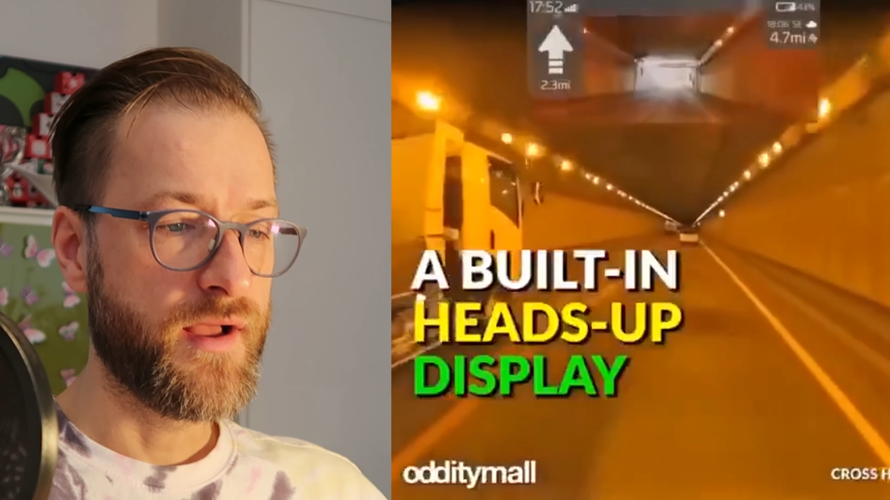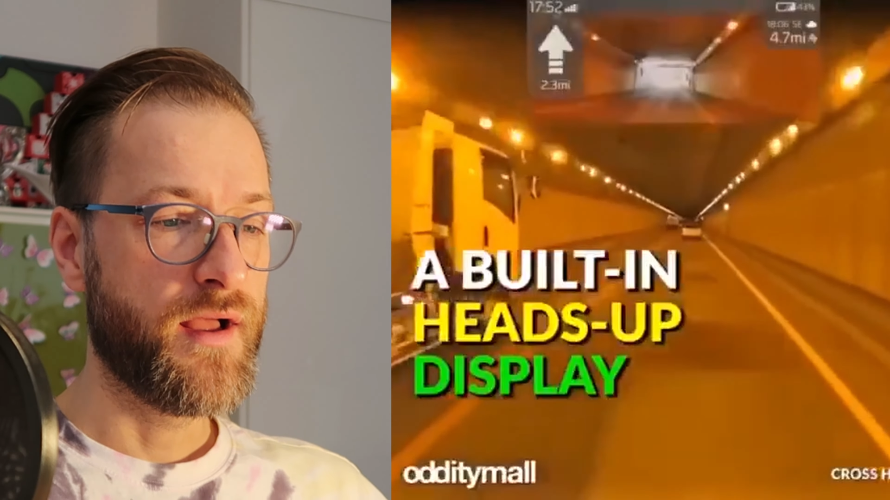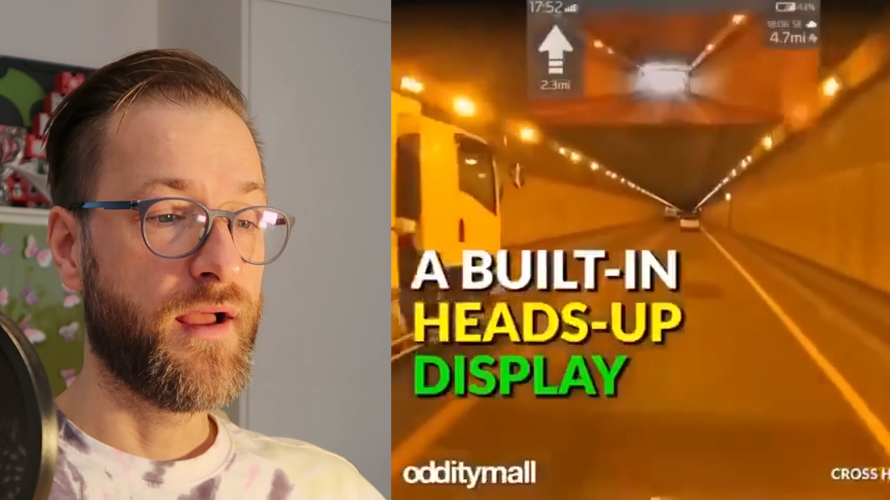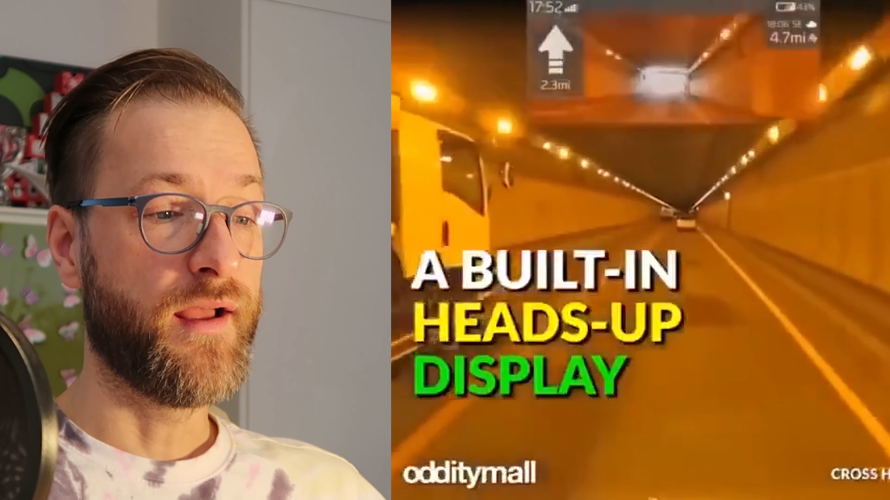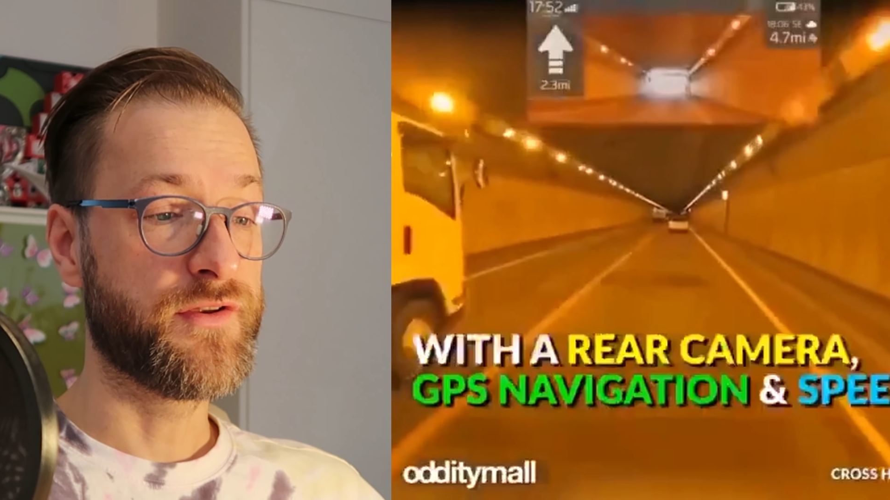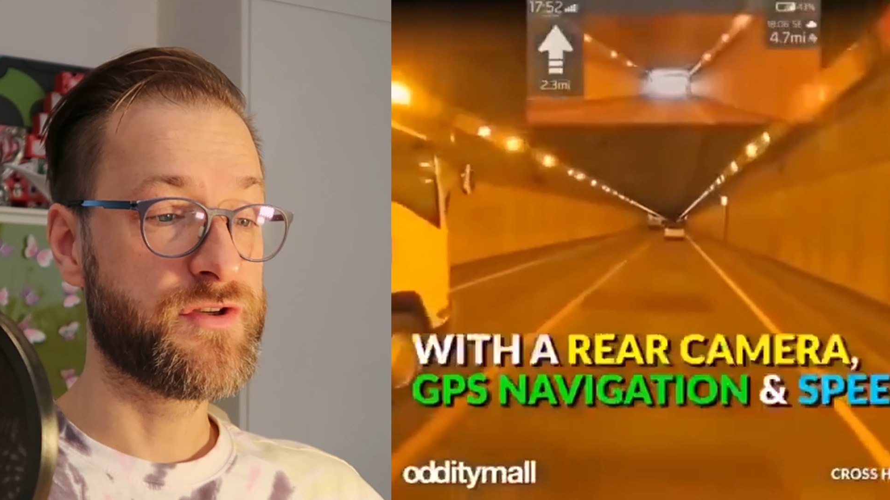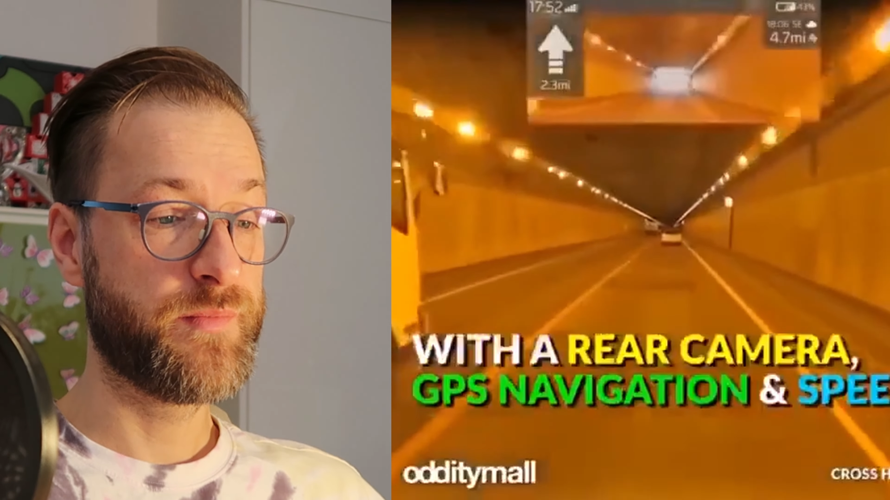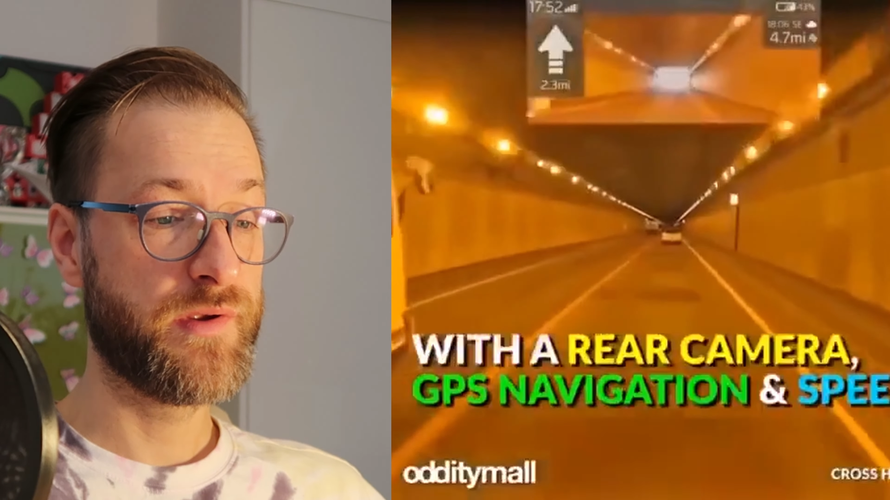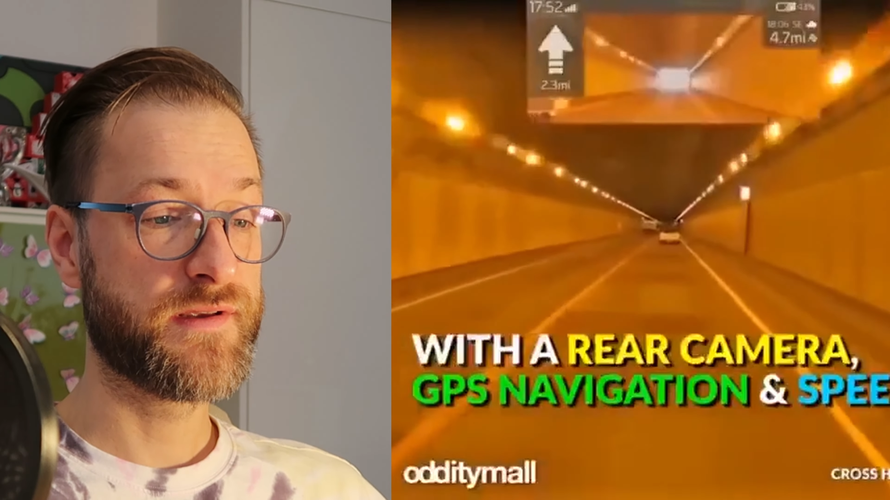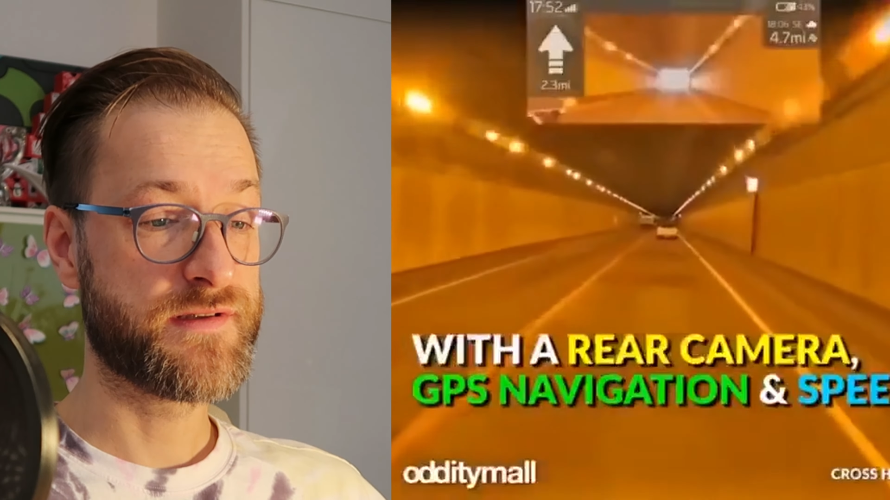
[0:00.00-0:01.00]
and
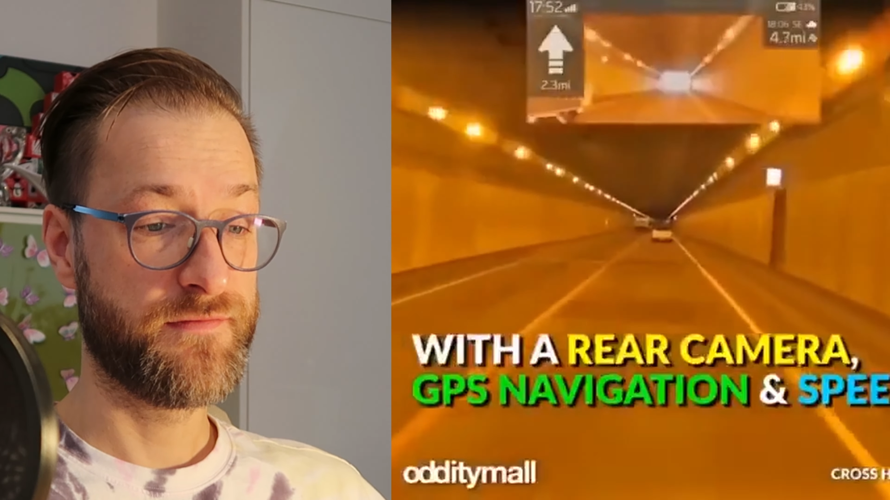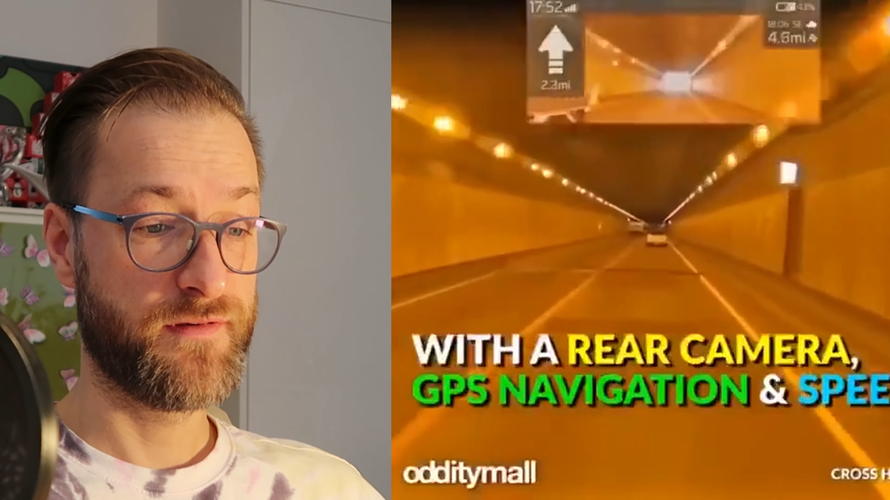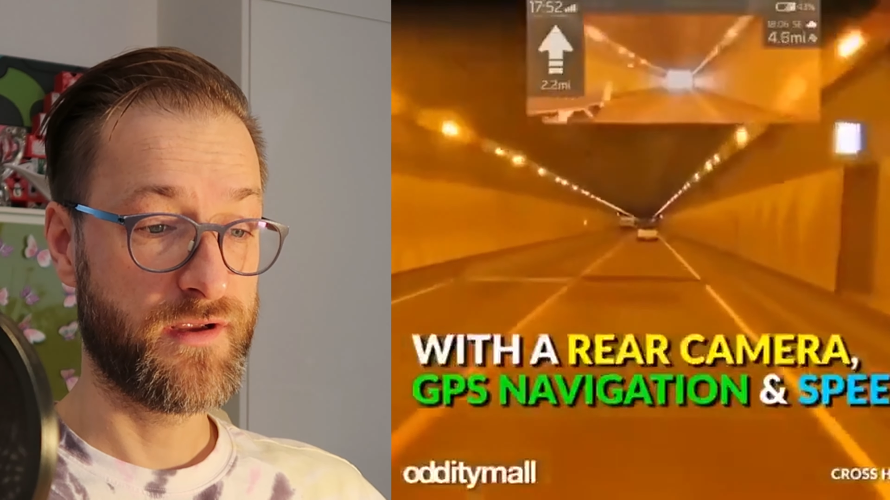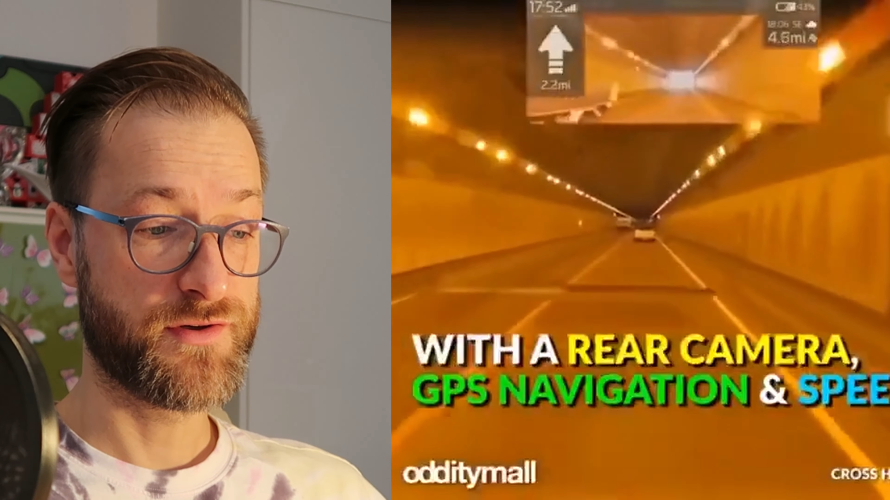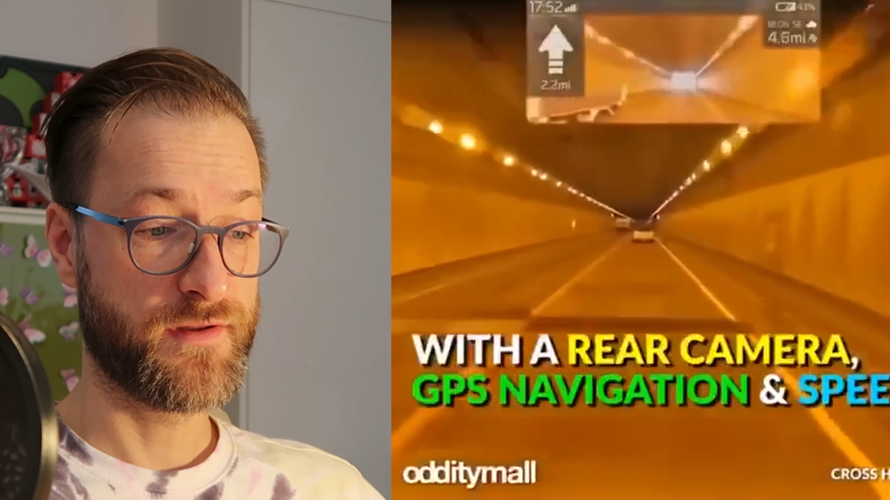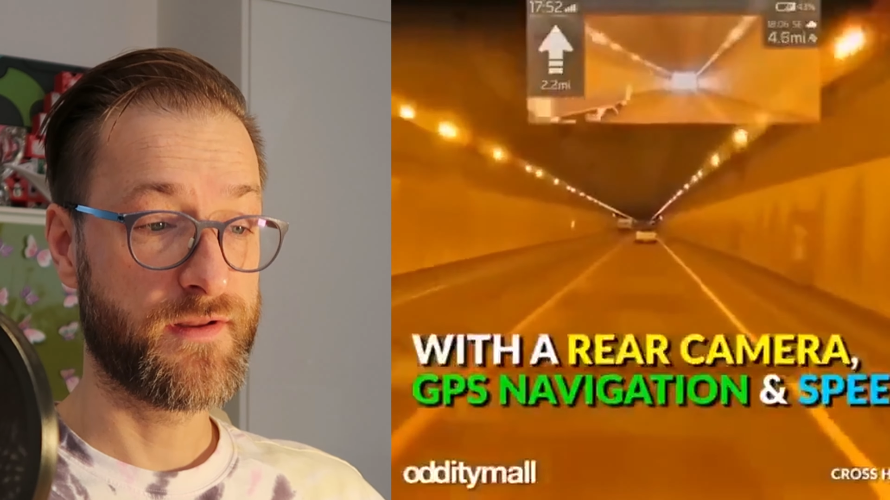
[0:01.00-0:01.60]
GPS navigation and